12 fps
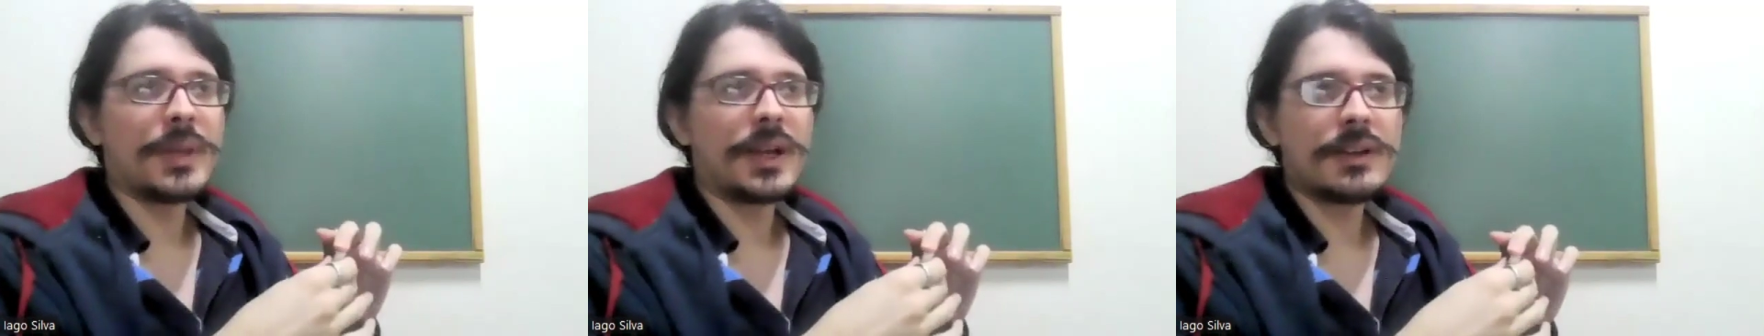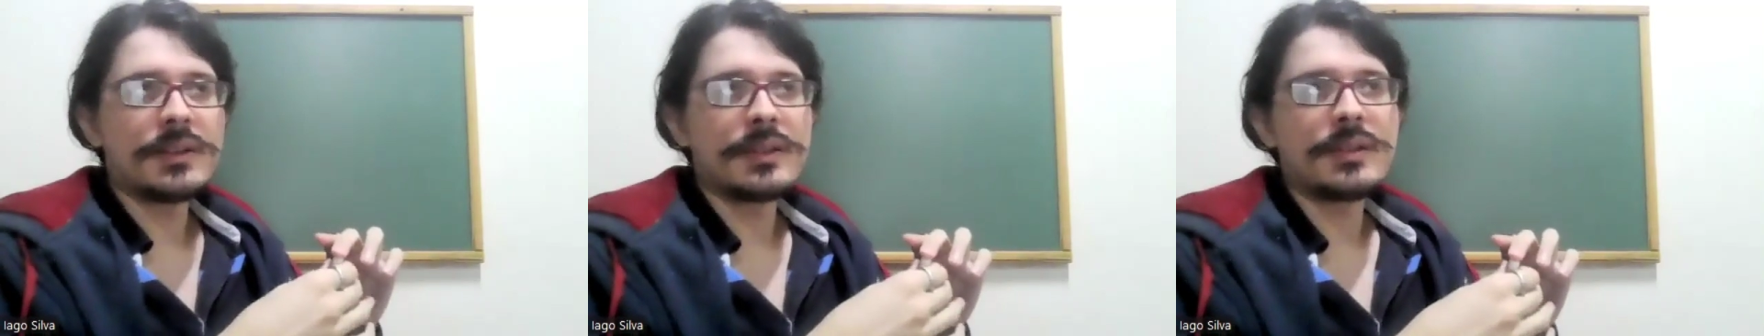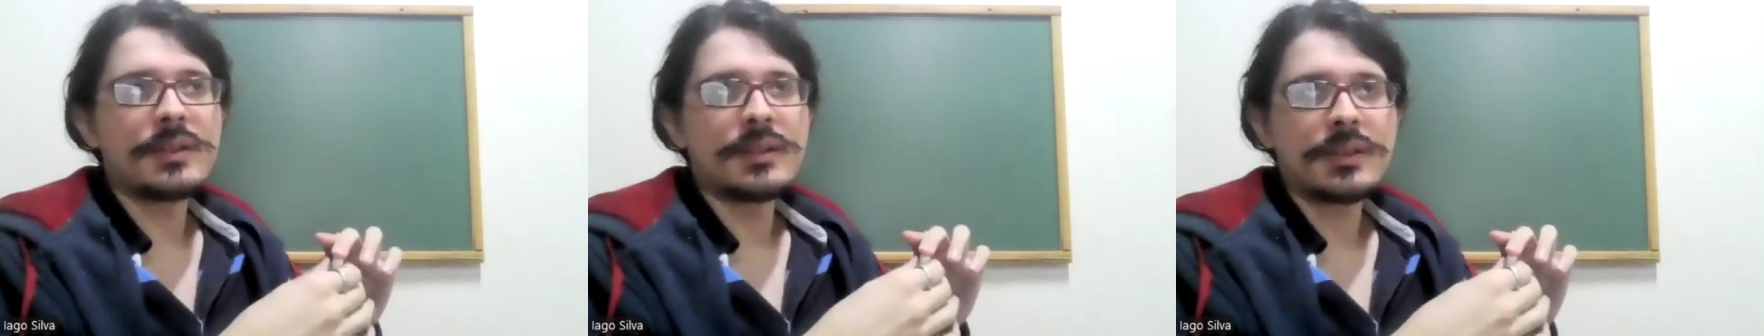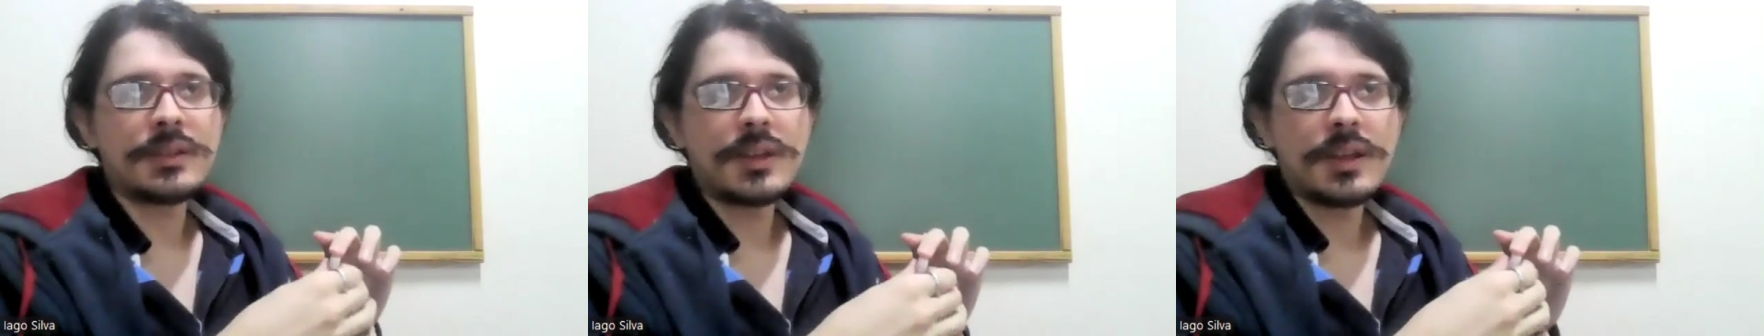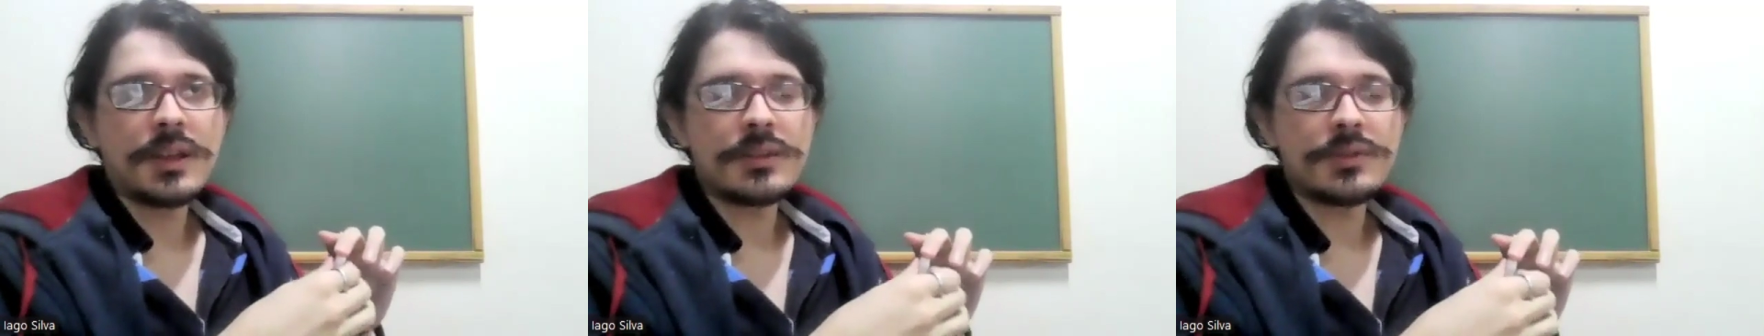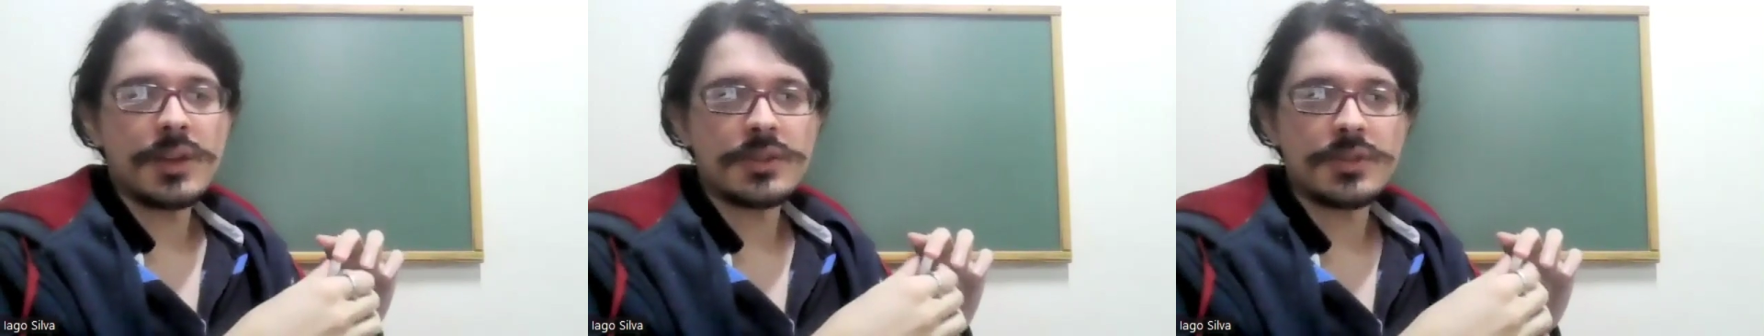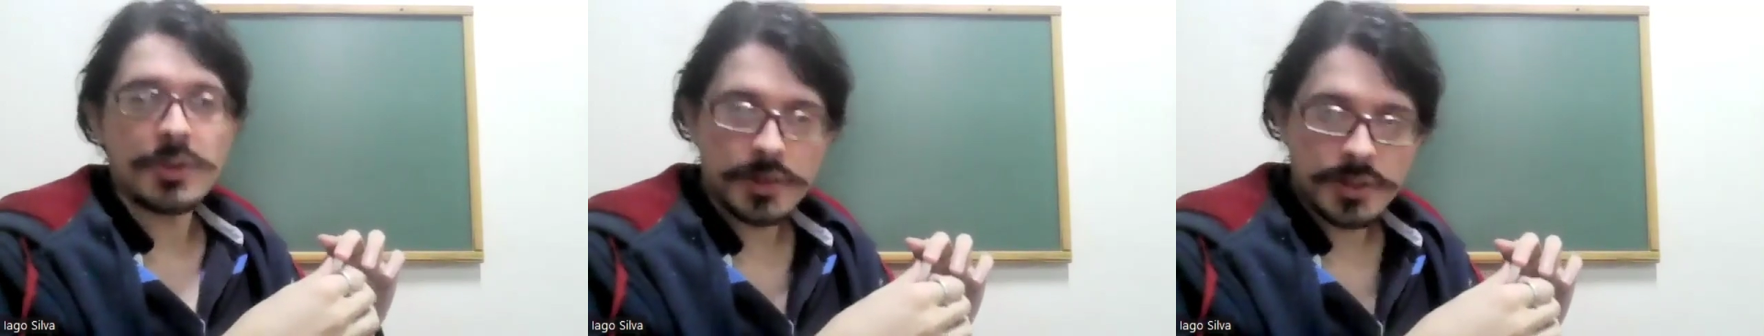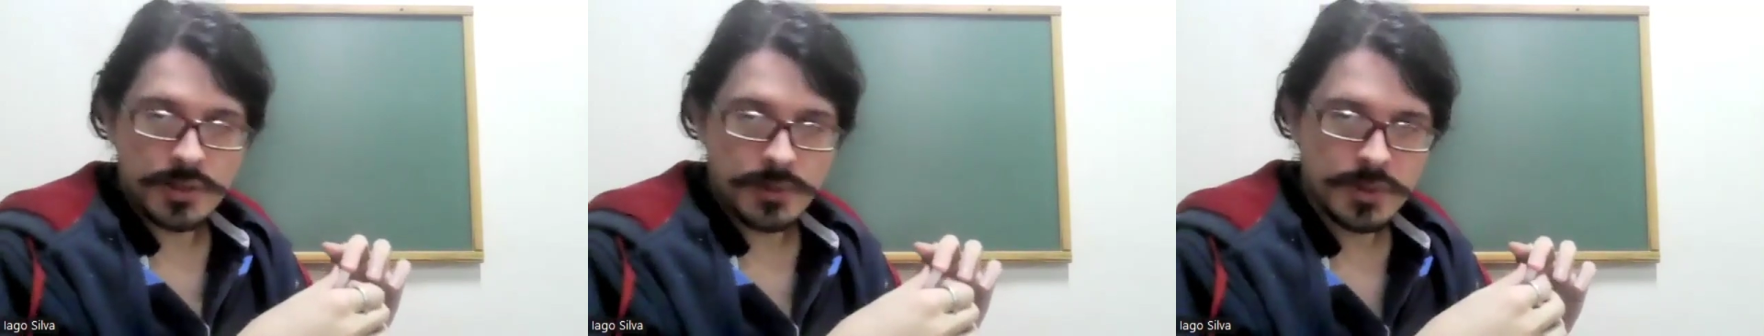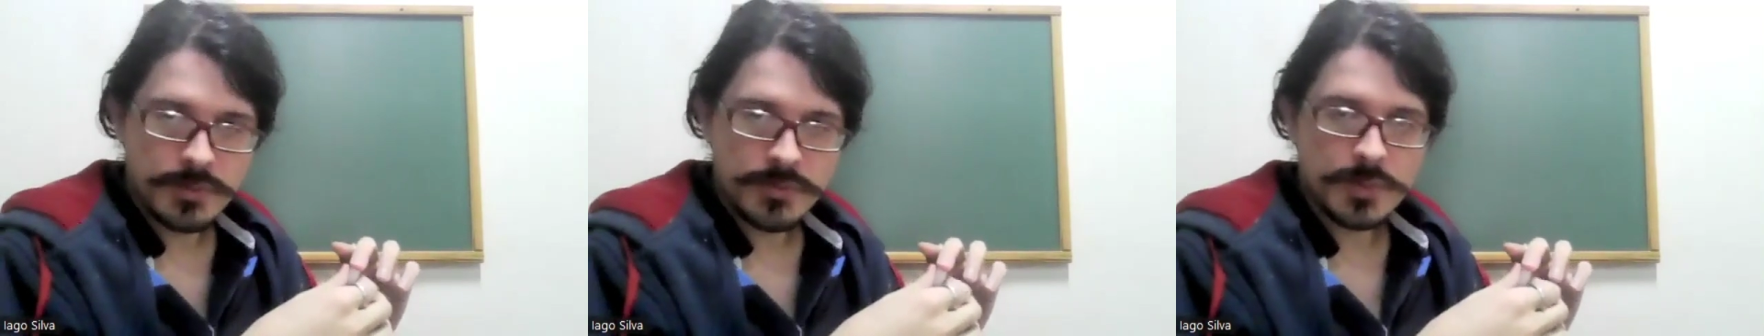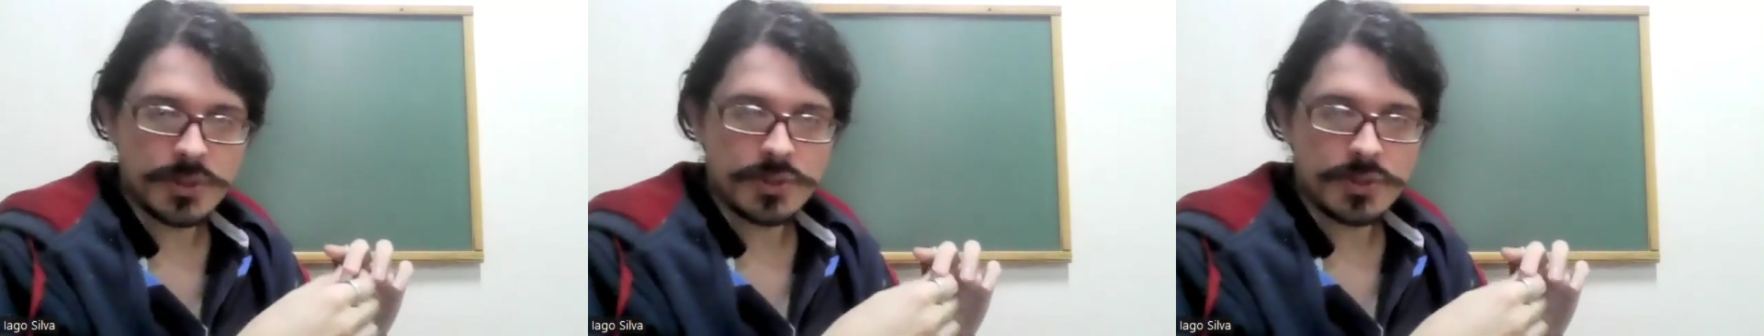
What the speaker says: Because general relativity